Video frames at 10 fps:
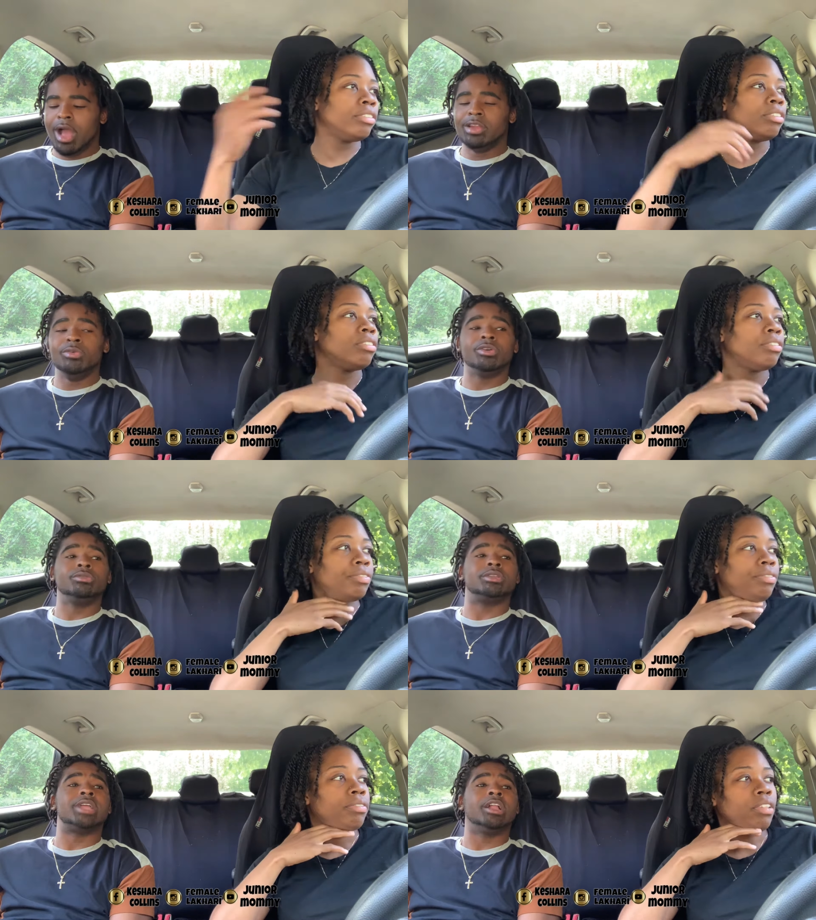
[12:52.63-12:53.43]
Speaker 1: I don't want to go to
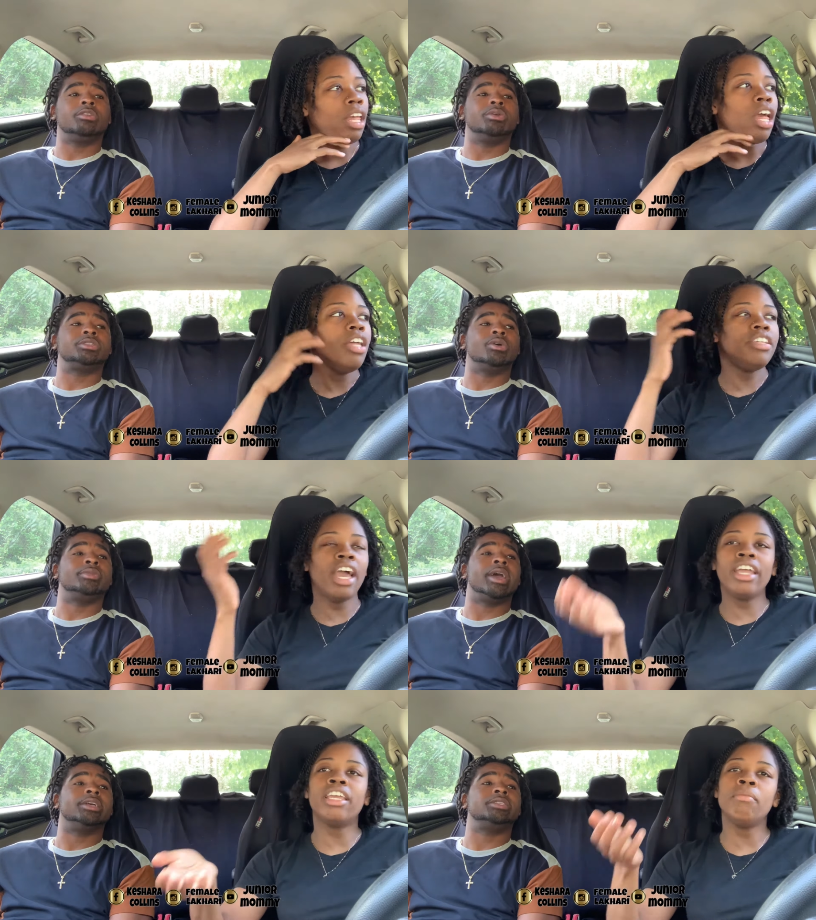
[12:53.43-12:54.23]
the doctor with your they
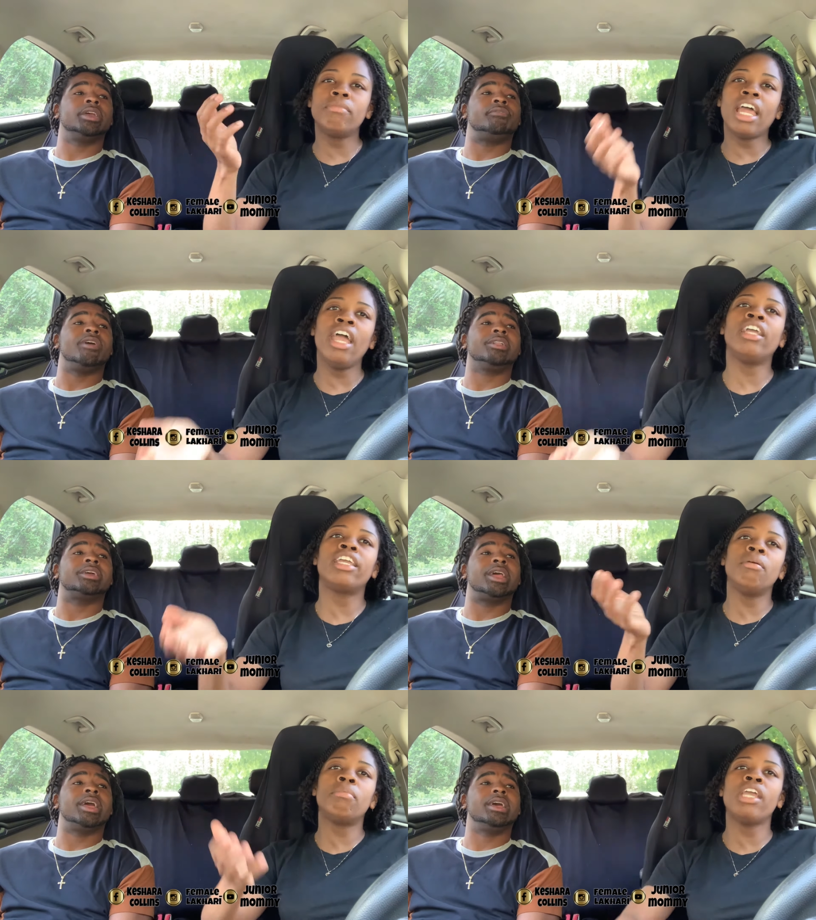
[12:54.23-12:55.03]
nasty can, They
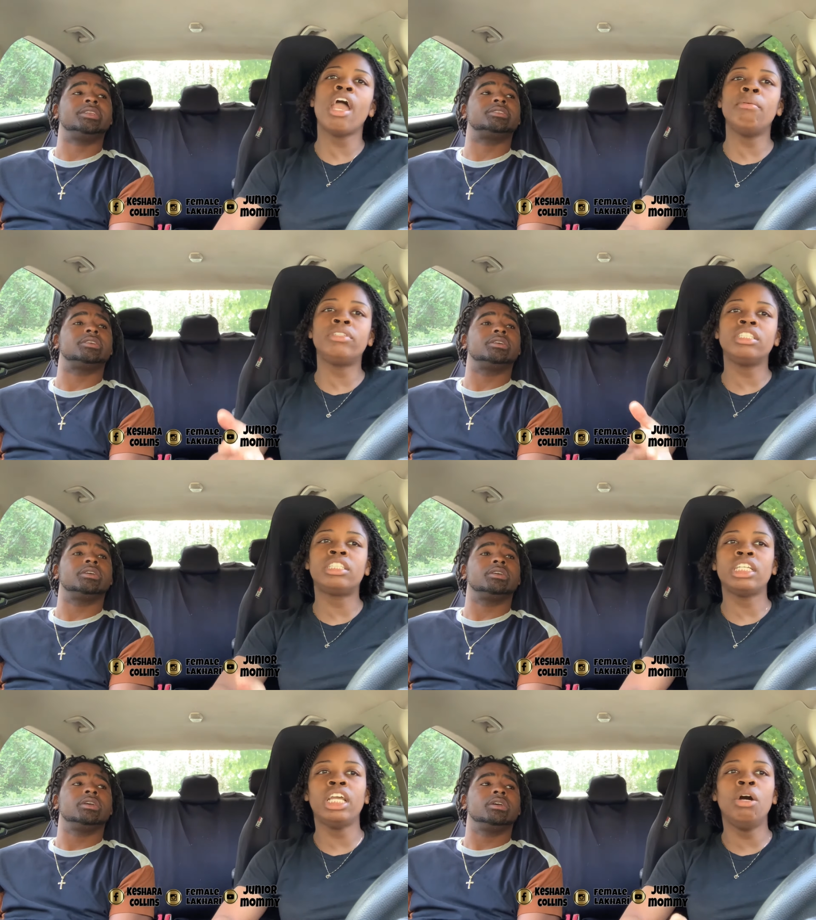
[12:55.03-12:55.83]
can be able to
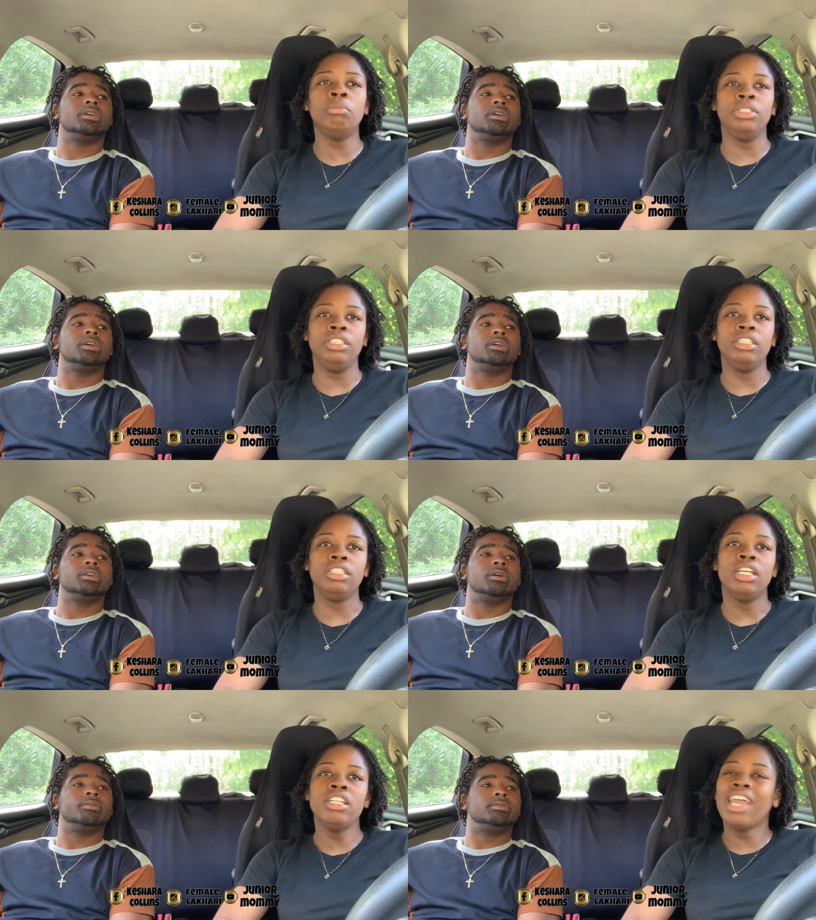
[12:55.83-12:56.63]
Speaker 2: tell me.
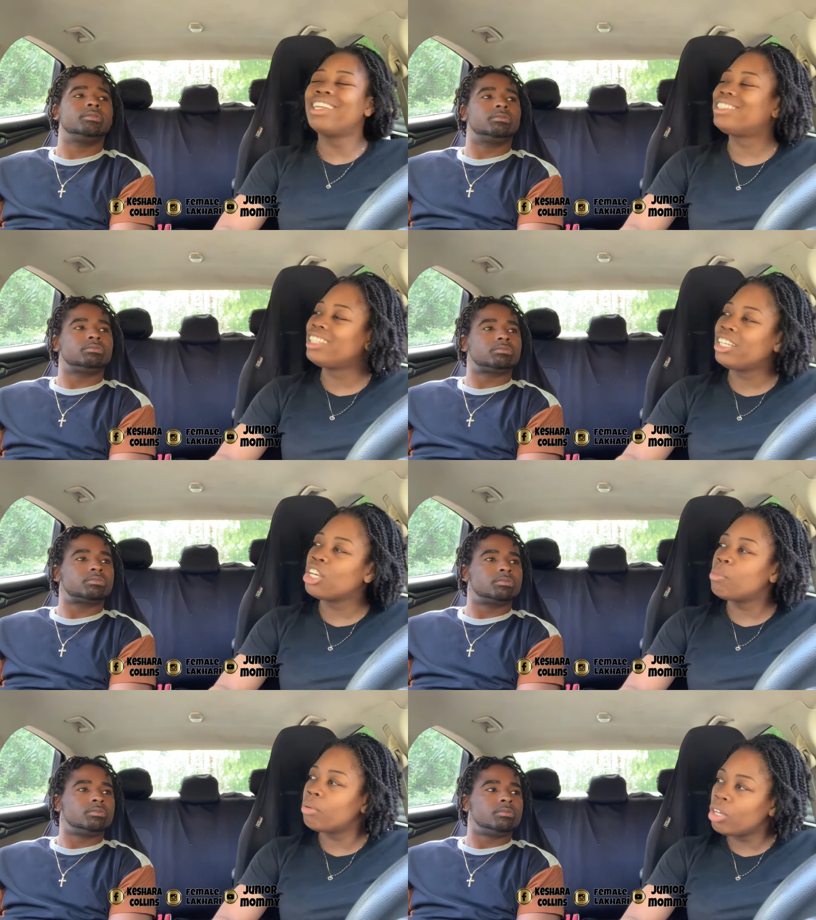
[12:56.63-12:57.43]
They can sit in
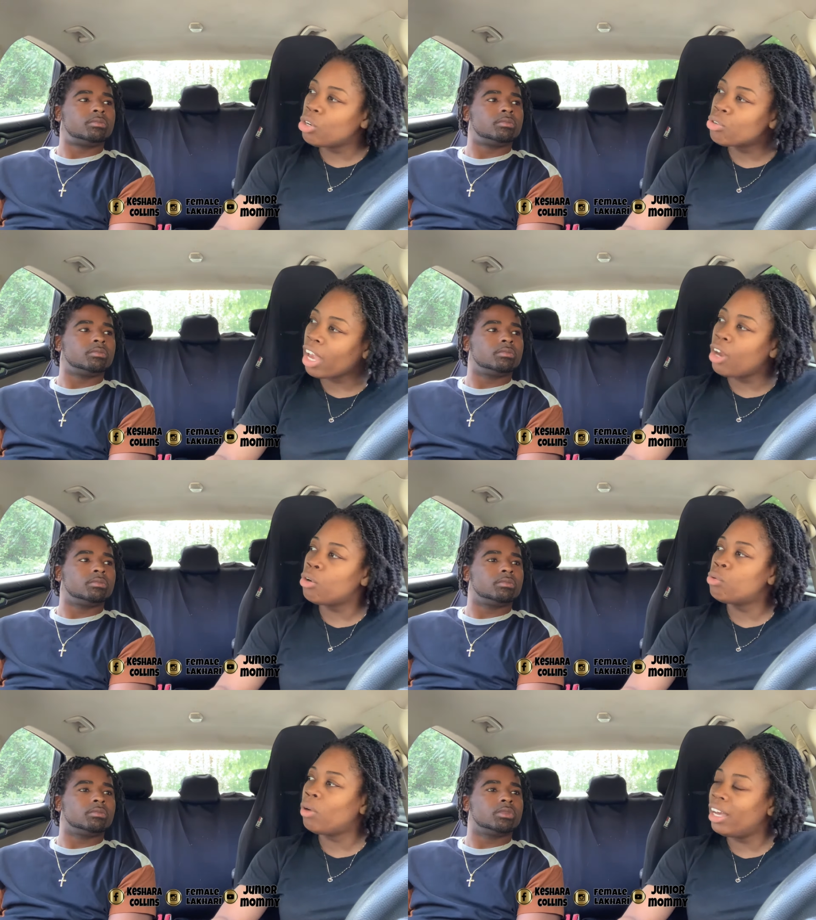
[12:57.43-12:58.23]
your blood who gave who
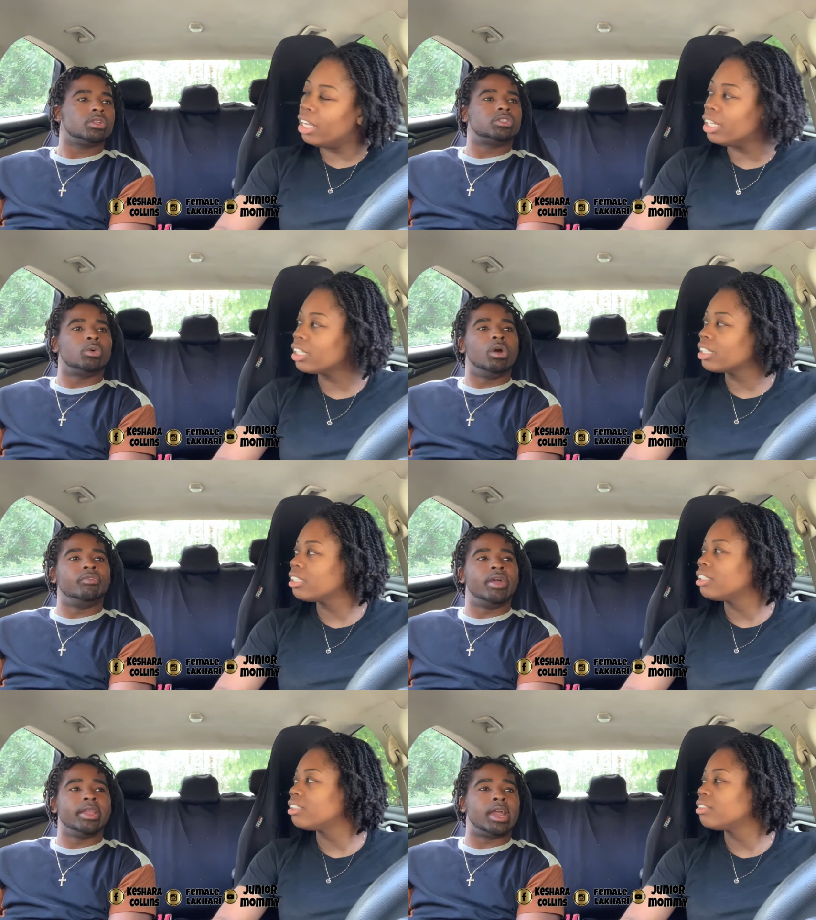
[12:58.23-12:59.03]
what.
Speaker 1: So what if
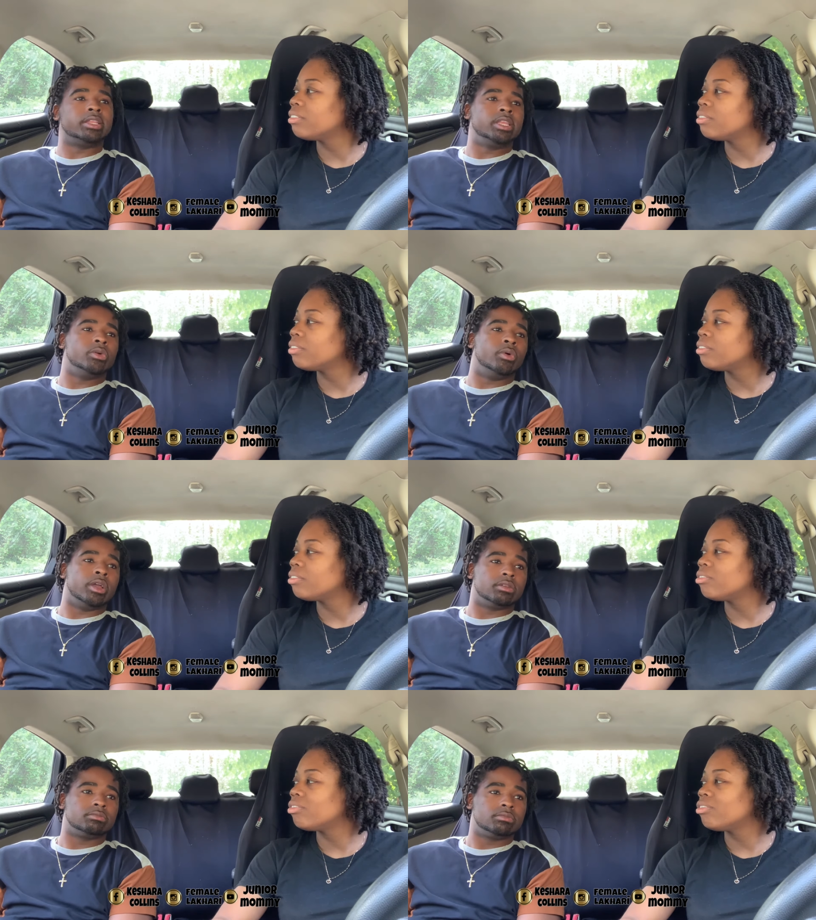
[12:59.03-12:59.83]
I ain't got it, then what?
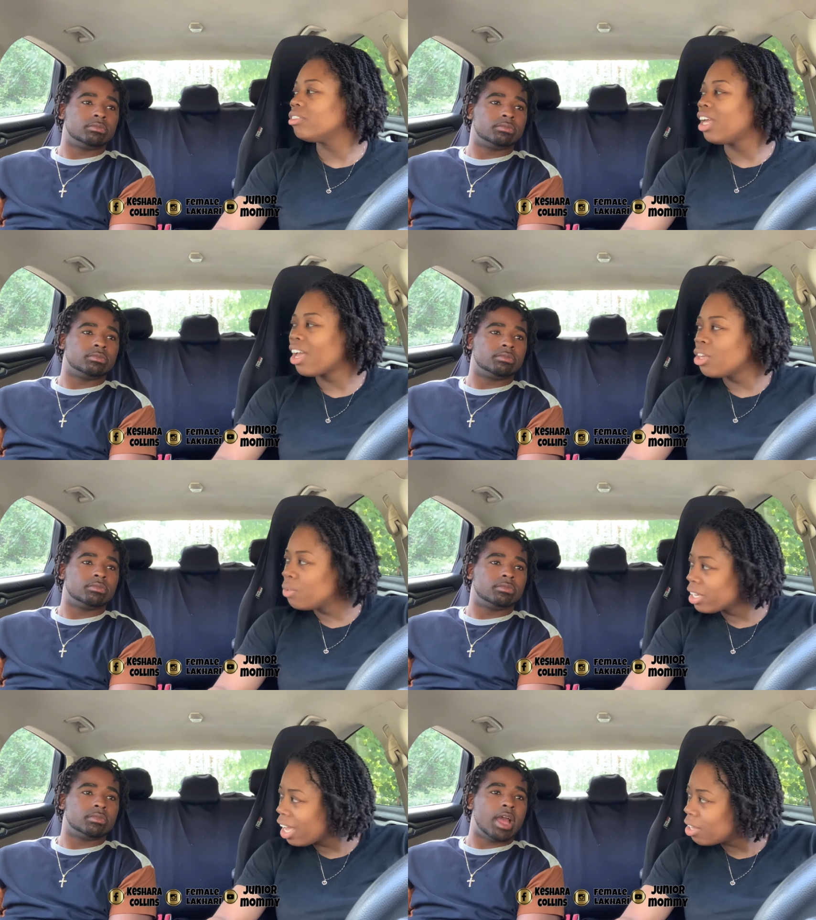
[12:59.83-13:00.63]
Speaker 2: How you
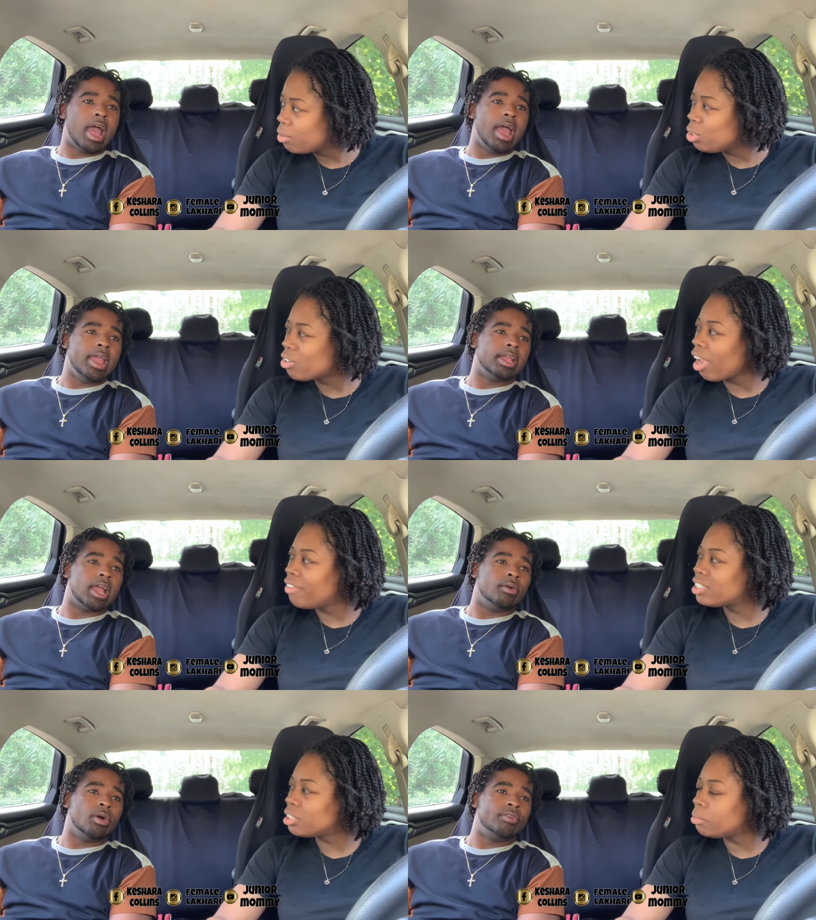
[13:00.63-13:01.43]
ain't got it? How ain't, it what if